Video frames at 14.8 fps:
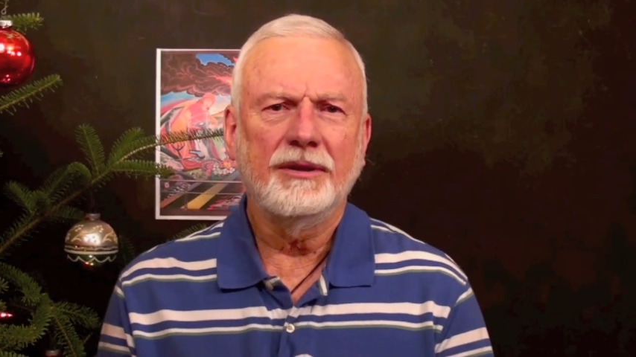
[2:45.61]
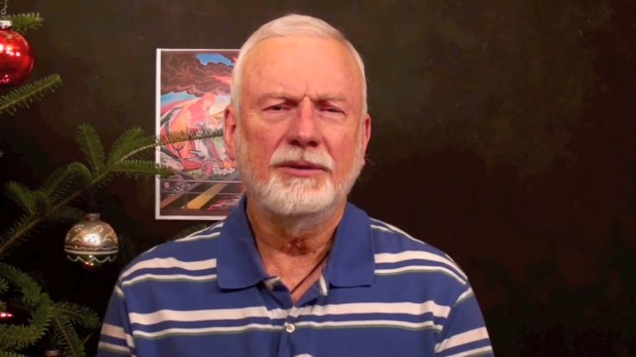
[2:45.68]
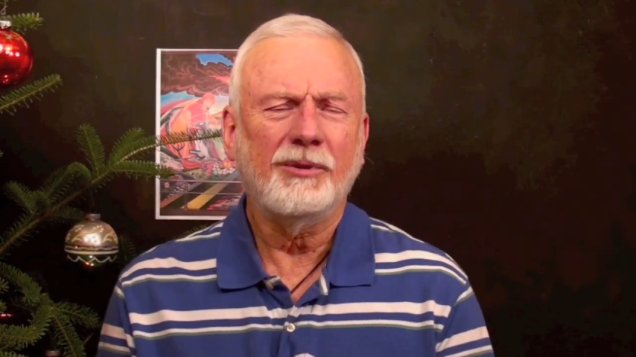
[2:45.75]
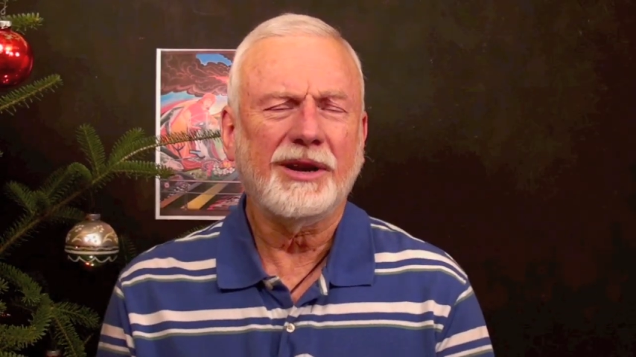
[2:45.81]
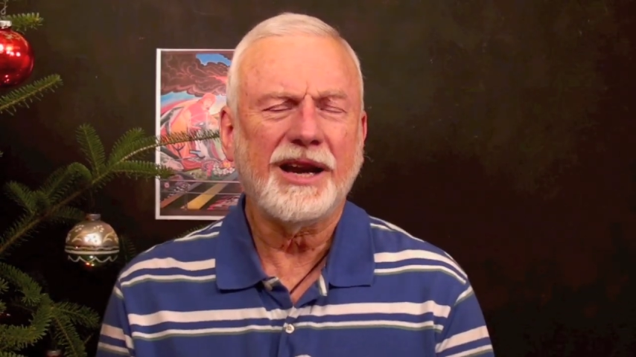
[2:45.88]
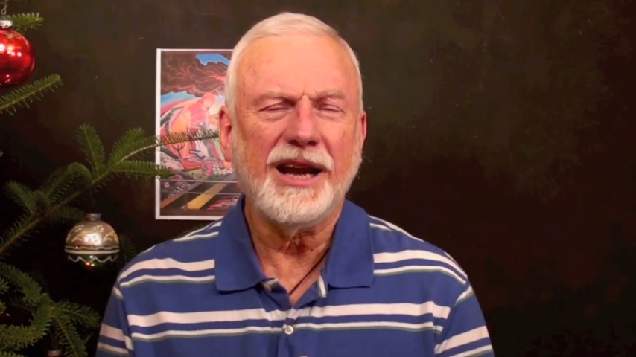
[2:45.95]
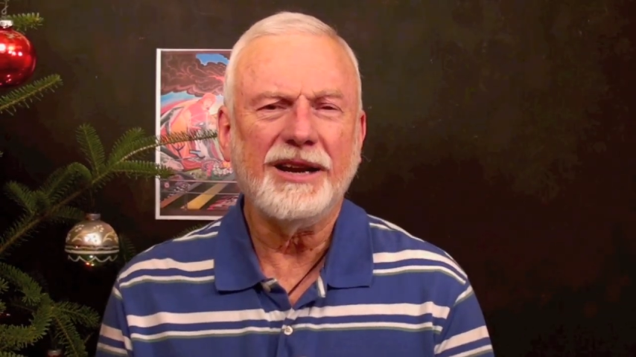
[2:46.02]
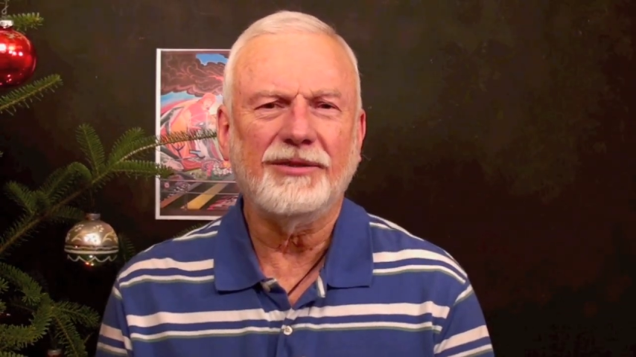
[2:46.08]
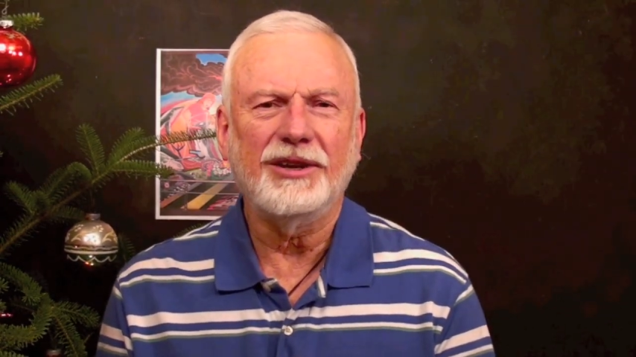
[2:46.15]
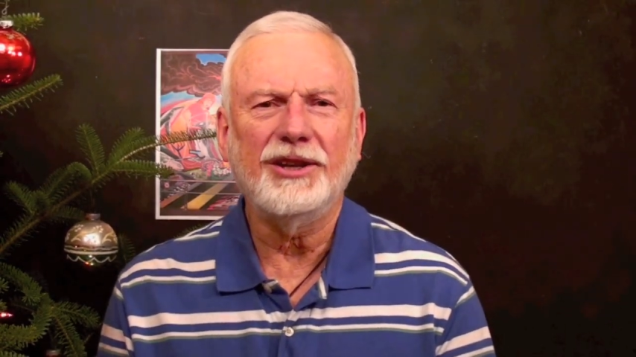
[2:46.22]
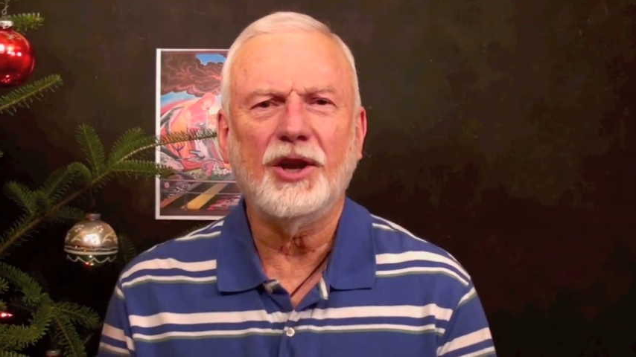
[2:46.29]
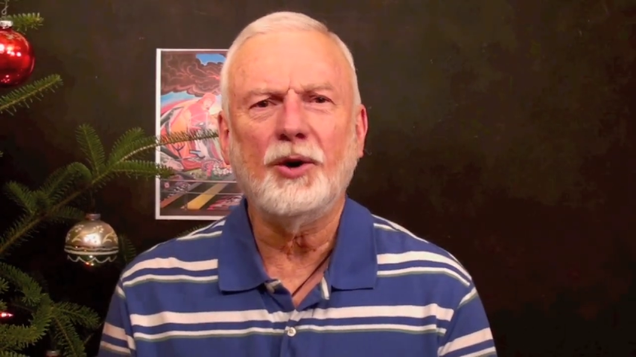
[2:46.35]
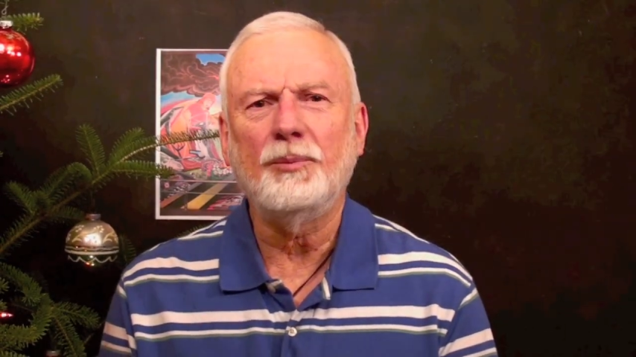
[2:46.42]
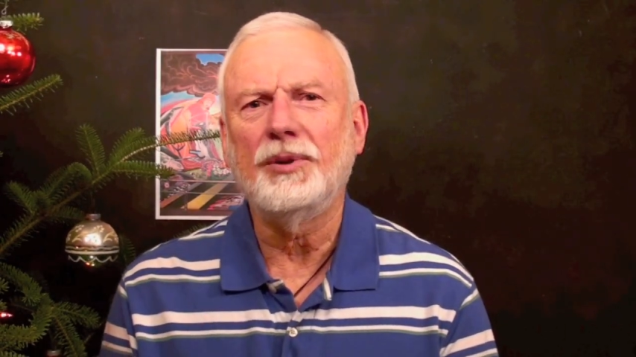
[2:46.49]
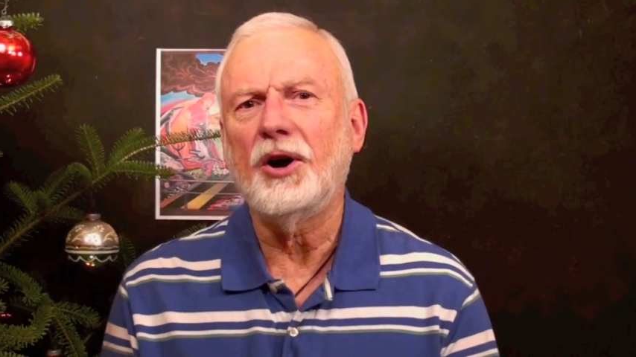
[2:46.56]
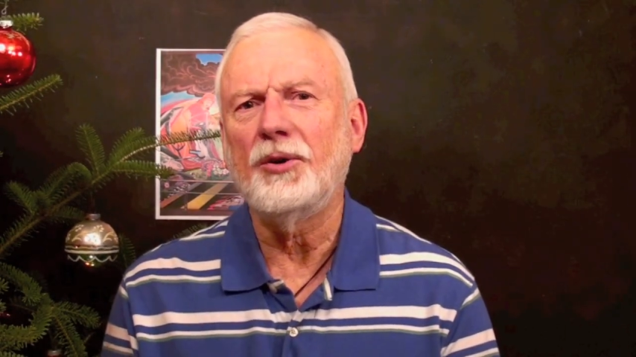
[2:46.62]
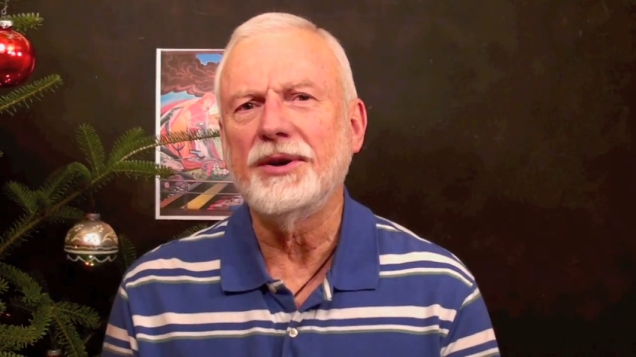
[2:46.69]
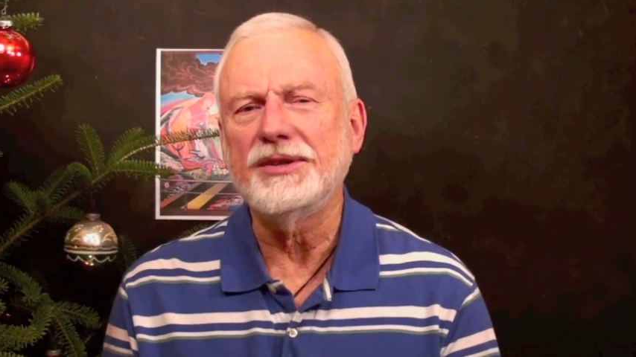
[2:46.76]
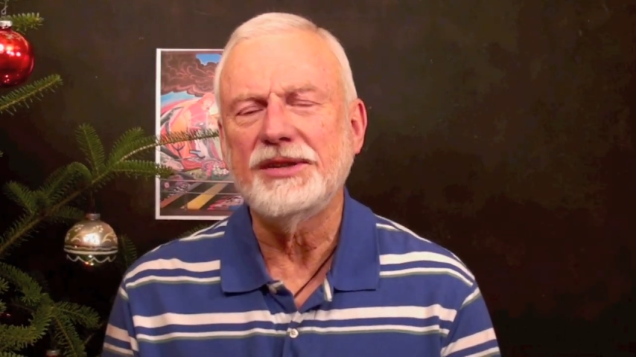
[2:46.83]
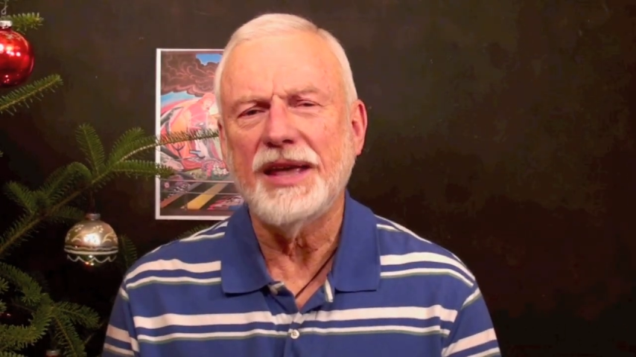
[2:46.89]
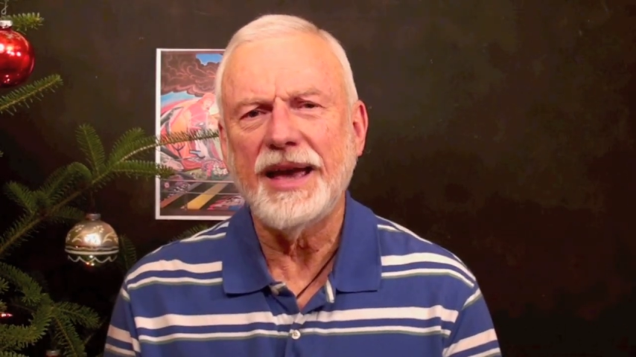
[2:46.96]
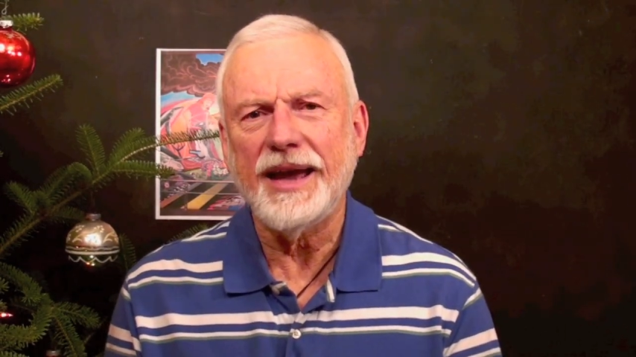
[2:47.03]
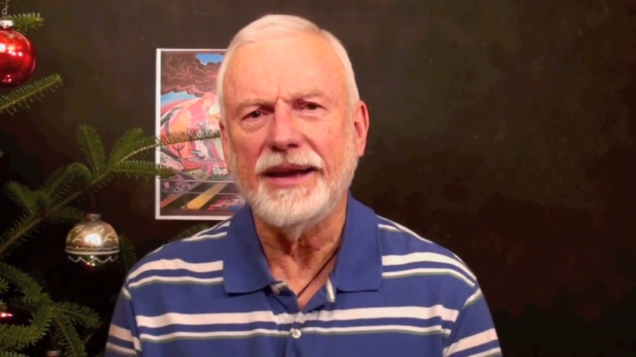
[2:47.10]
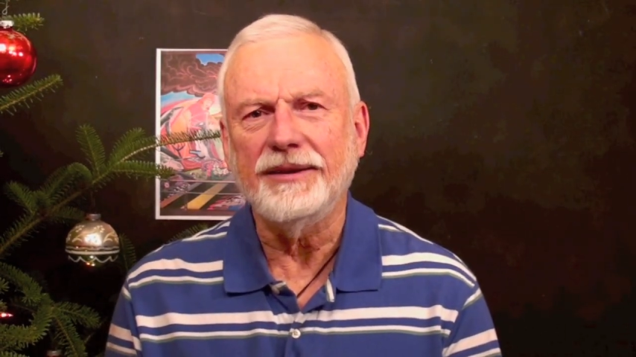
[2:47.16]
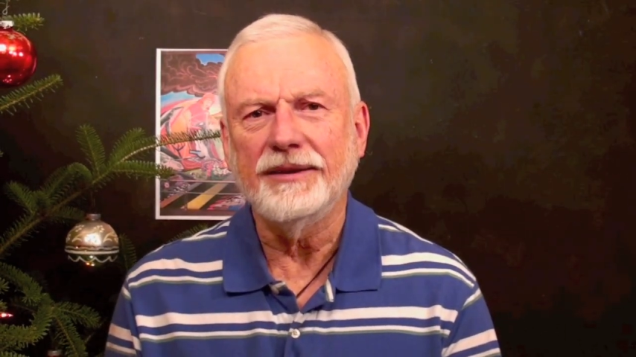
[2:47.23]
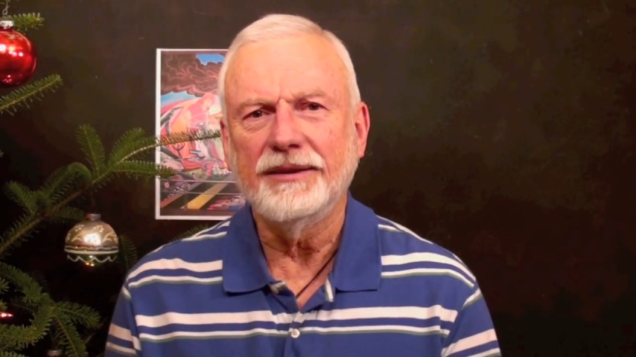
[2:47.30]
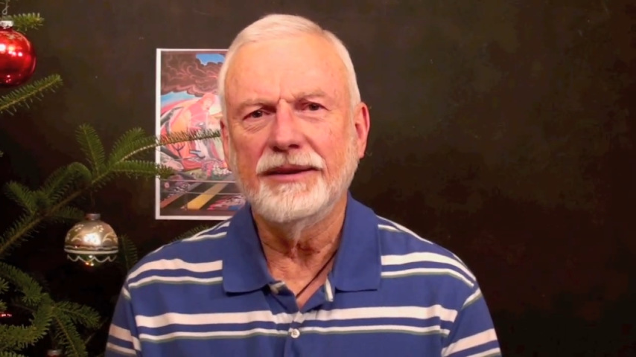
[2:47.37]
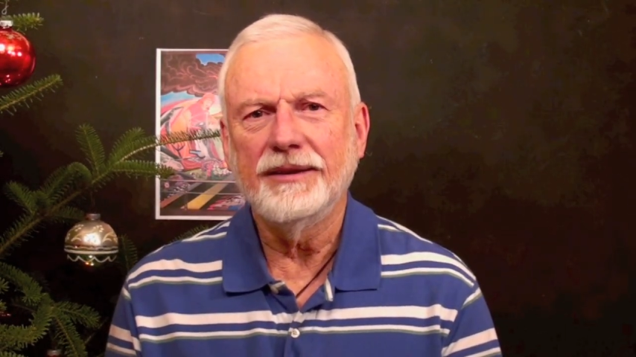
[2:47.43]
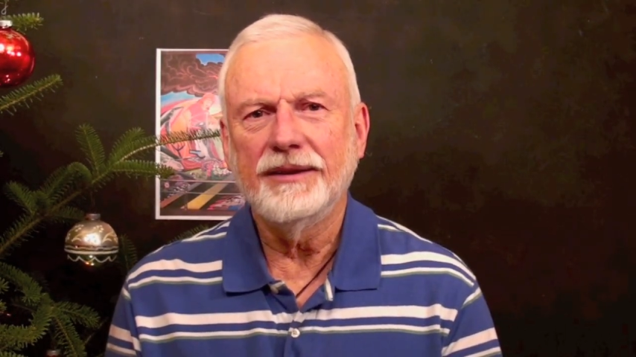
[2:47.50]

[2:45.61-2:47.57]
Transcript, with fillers: What kind of a low blow is that?